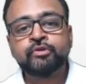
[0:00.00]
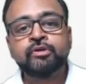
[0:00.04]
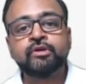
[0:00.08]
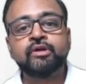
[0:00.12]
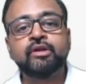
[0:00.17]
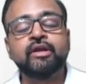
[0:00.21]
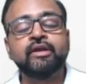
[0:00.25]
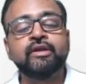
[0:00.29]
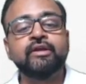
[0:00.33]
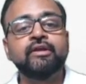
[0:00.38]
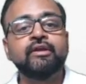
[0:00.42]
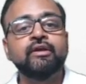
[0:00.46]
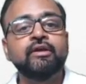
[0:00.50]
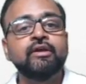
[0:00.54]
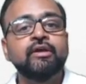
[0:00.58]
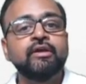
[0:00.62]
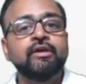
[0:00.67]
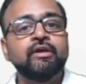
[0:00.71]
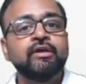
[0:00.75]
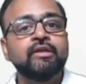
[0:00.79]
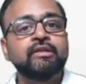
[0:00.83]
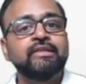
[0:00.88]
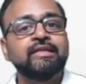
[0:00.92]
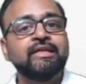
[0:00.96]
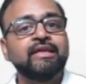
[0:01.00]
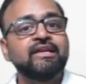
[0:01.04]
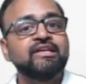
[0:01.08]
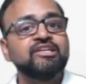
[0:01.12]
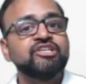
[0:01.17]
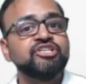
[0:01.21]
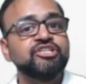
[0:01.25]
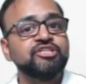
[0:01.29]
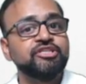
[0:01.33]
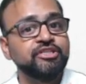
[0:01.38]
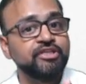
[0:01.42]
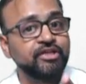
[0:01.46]
right, there are
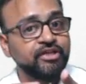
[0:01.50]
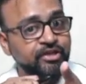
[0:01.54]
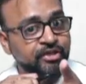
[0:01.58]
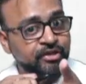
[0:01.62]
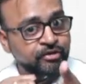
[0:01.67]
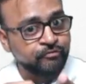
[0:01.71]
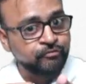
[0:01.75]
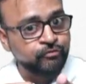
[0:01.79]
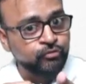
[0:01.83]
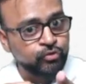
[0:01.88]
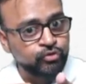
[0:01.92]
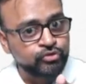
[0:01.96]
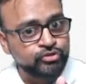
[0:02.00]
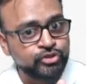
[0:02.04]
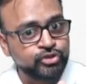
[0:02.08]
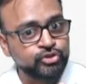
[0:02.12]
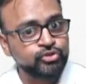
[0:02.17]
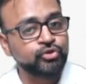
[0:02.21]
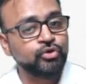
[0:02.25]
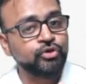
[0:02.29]
shearing forces